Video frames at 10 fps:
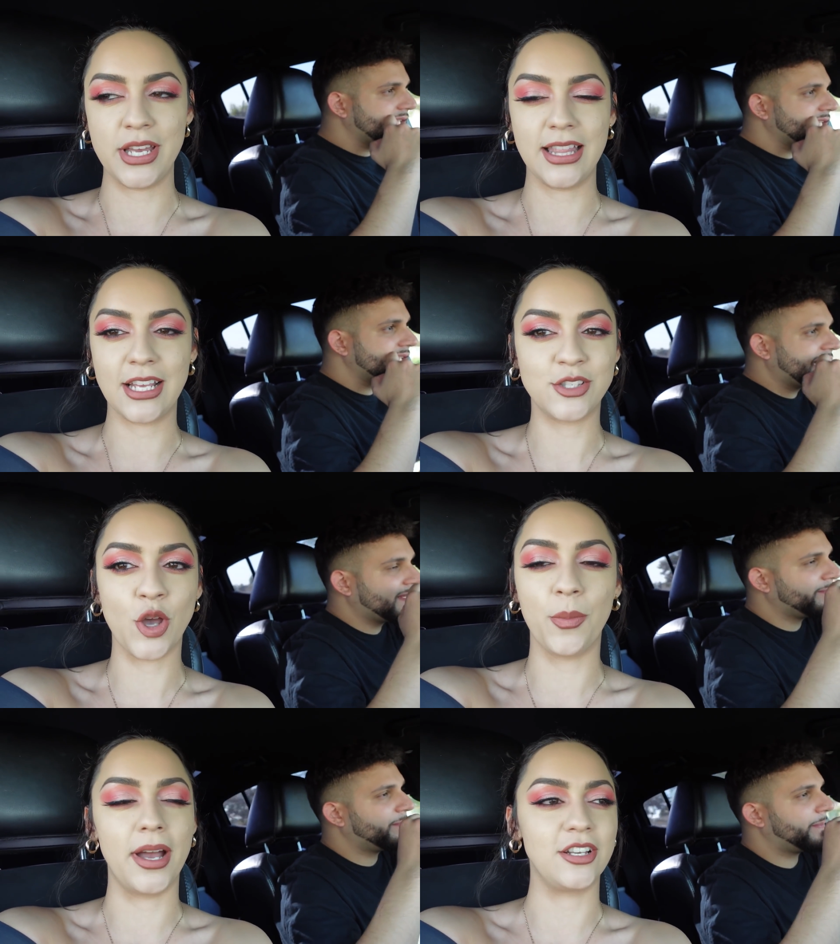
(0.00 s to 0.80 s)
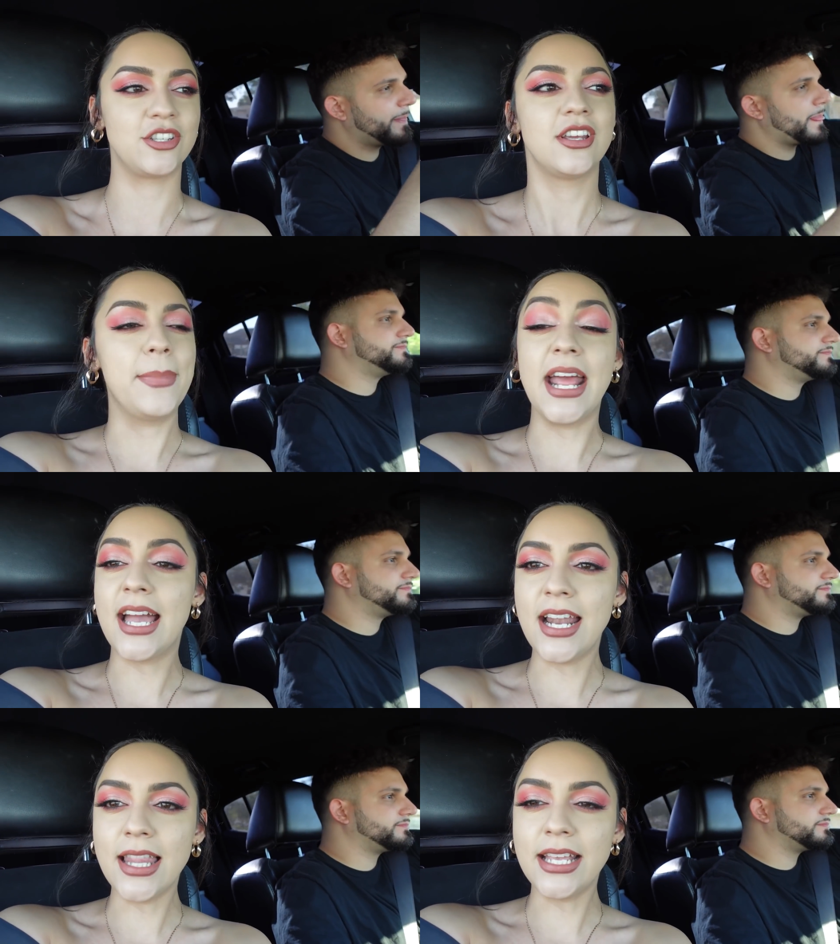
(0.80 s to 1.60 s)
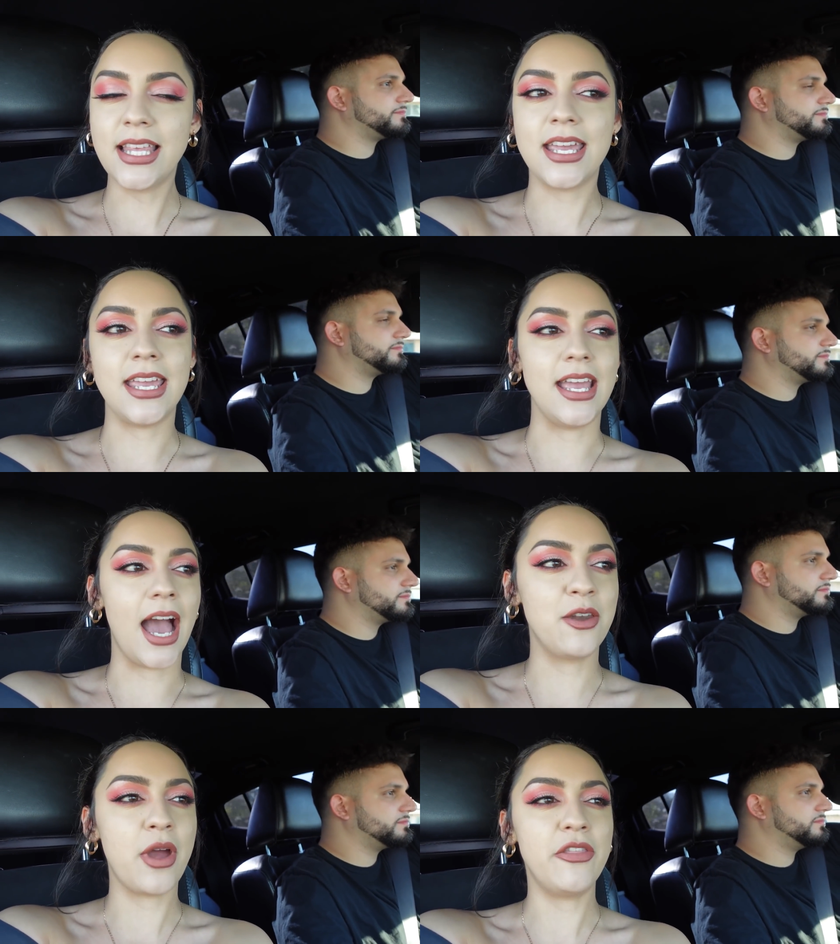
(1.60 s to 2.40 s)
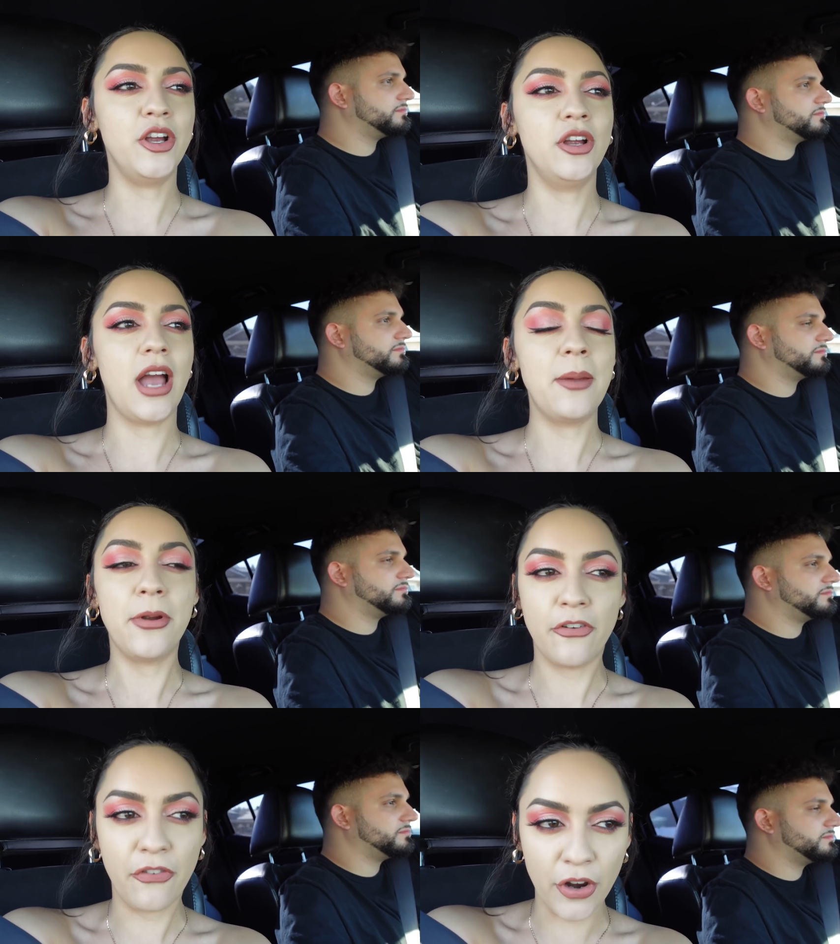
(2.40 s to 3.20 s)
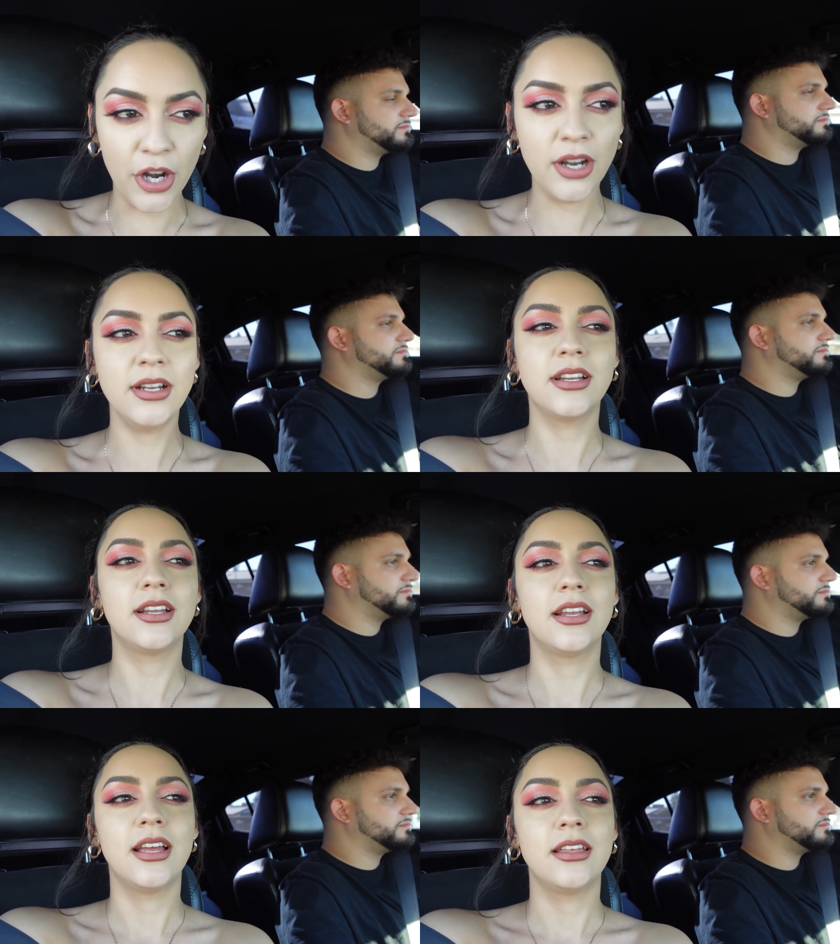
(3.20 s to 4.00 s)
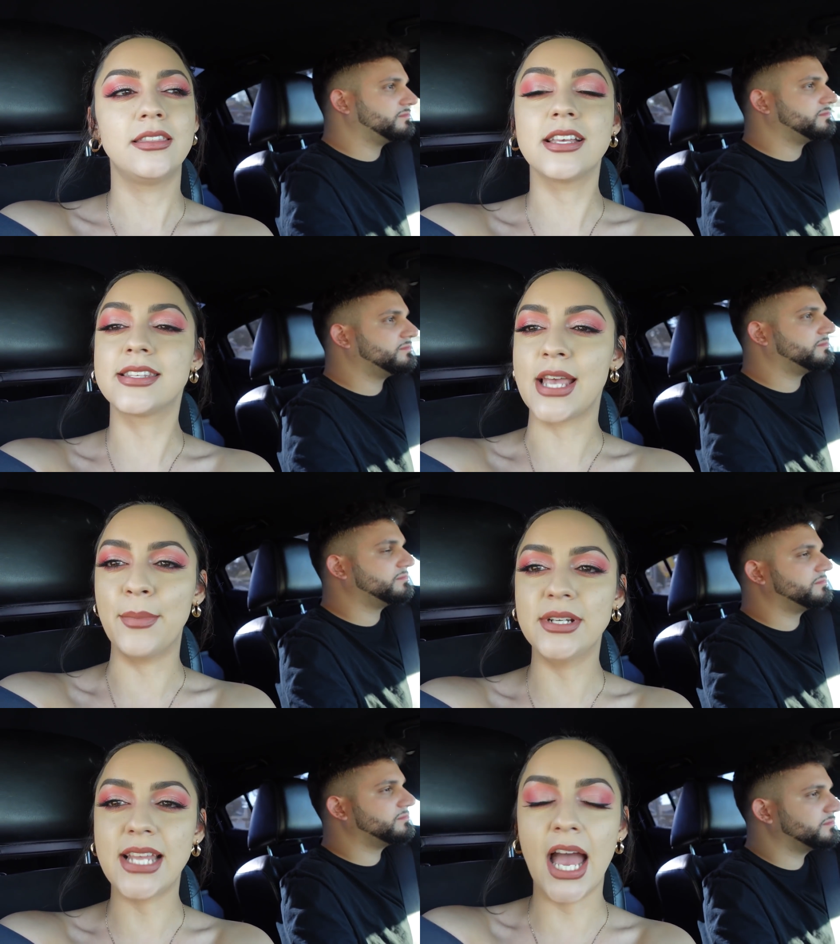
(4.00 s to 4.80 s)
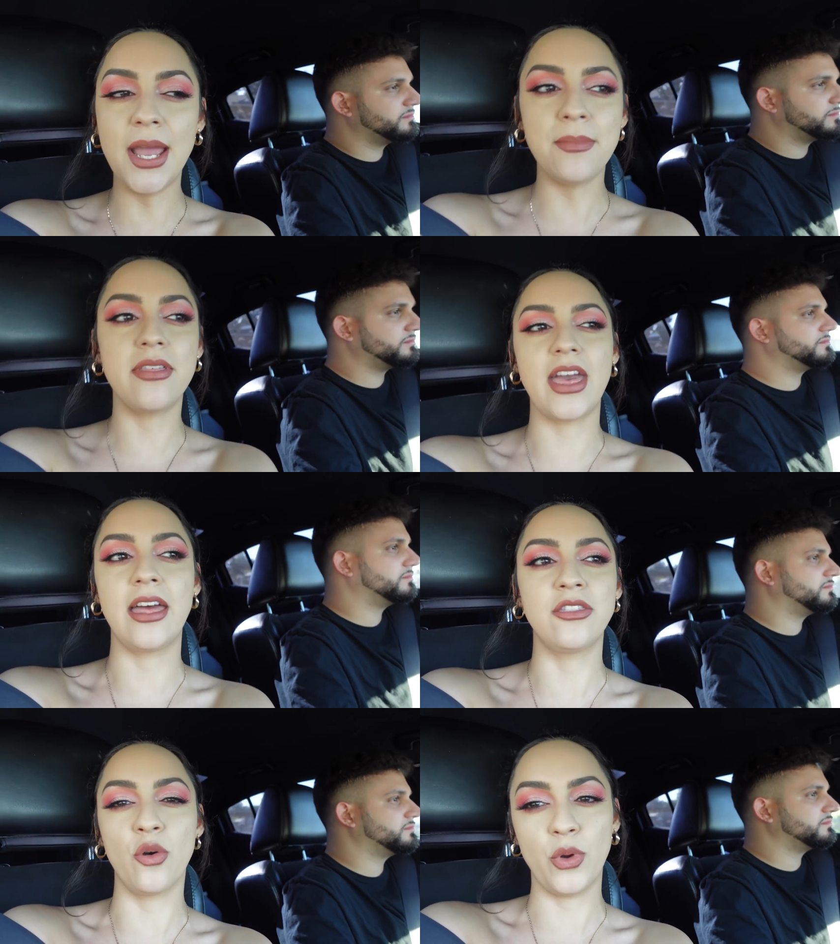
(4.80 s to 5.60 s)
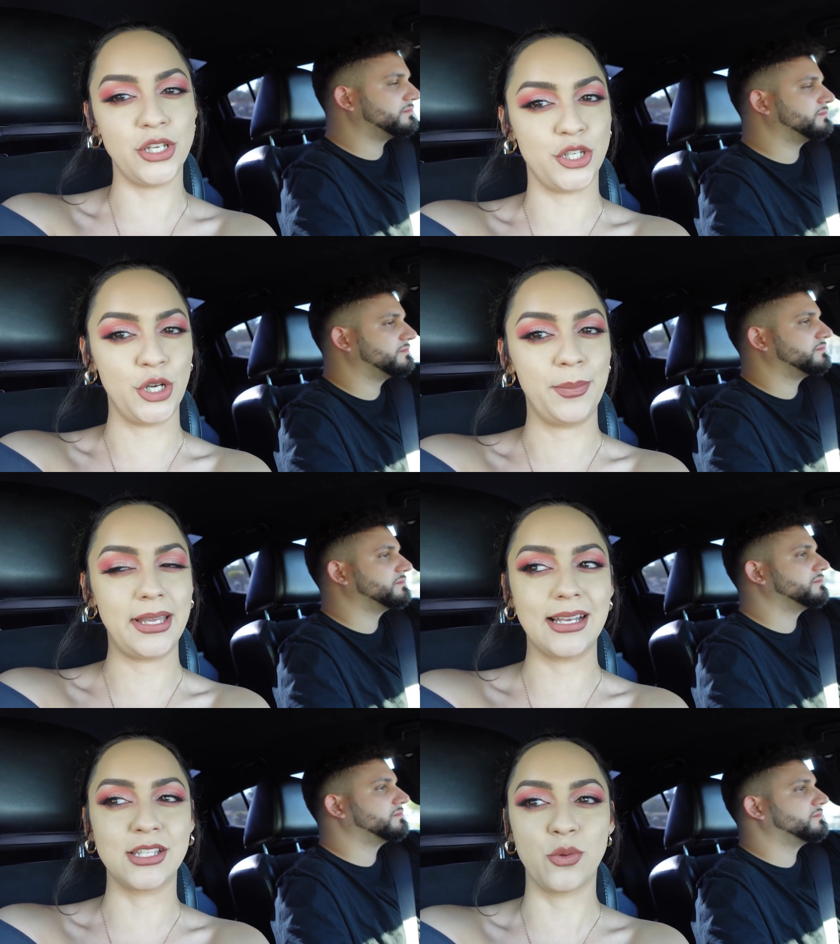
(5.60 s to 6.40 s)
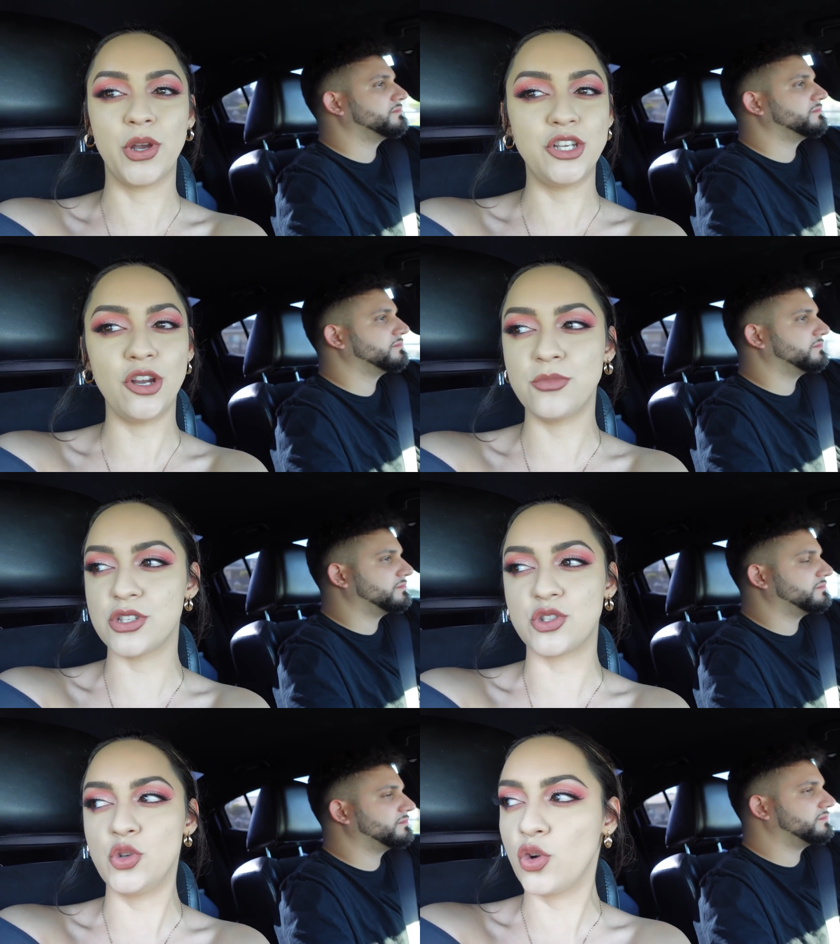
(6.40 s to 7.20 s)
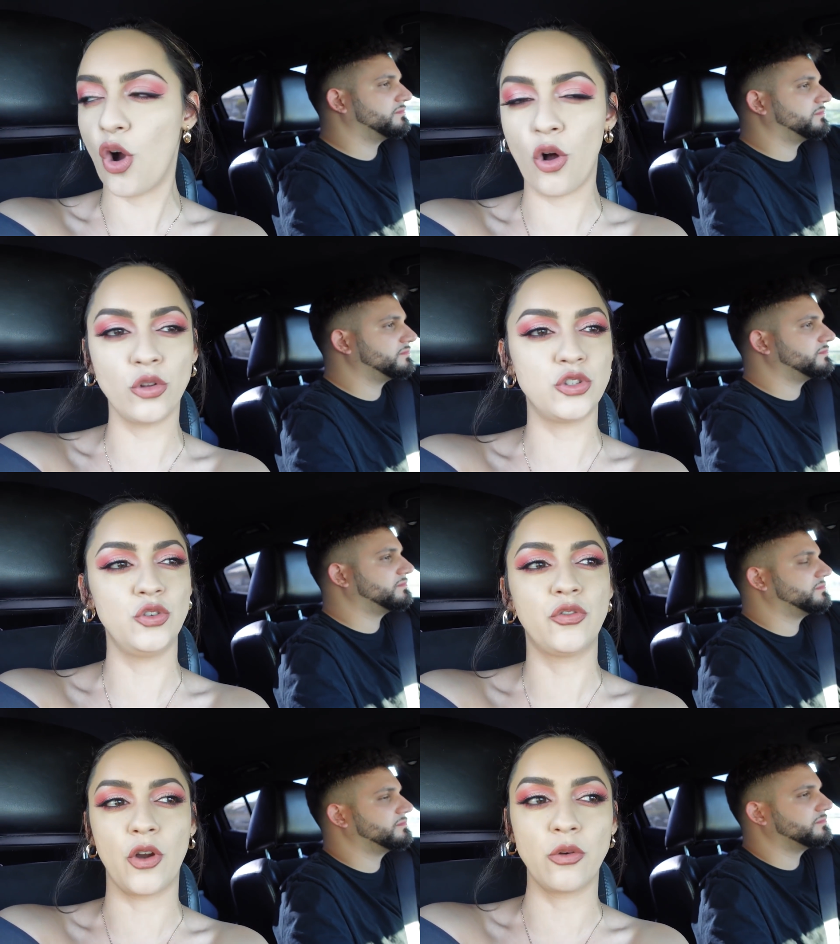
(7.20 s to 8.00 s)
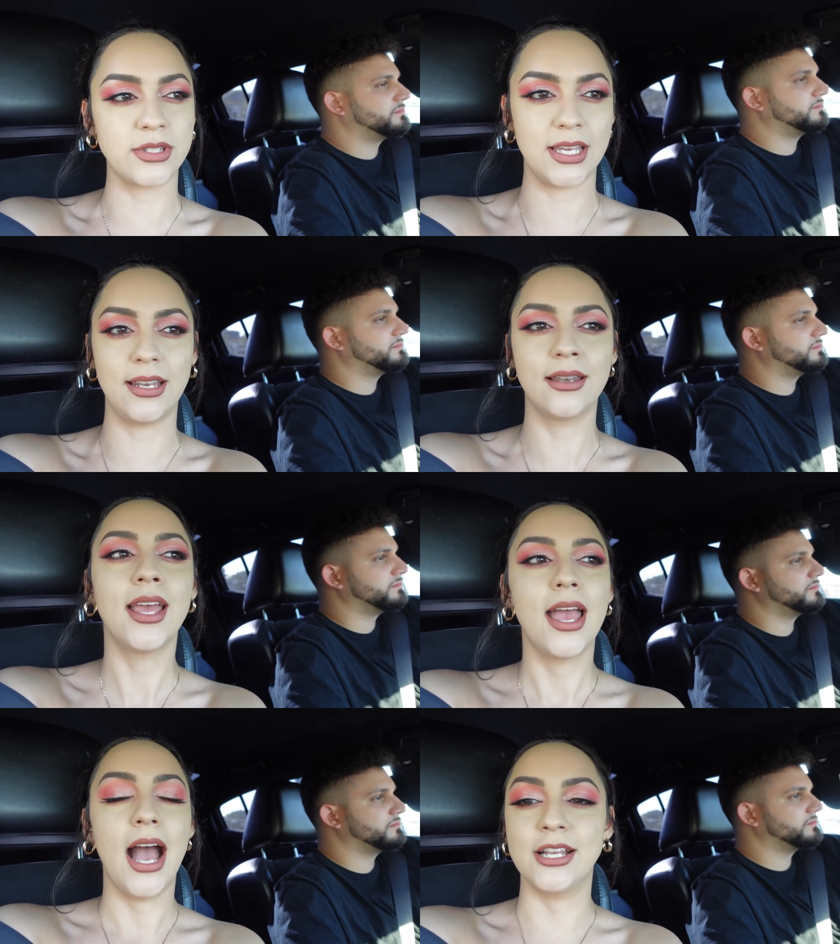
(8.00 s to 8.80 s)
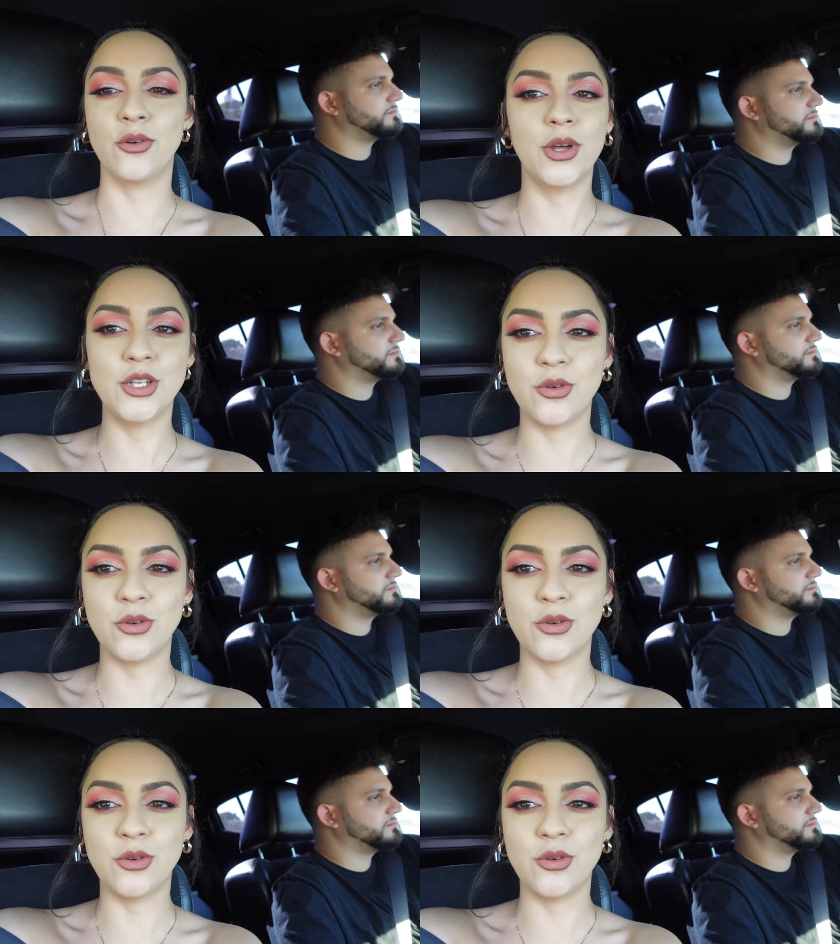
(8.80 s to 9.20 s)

Speaker 1: to it, like, so much. But I kind of like the heat. I prefer the summertime than the winter, because the winter I'm just too cold, too frozen. I don't want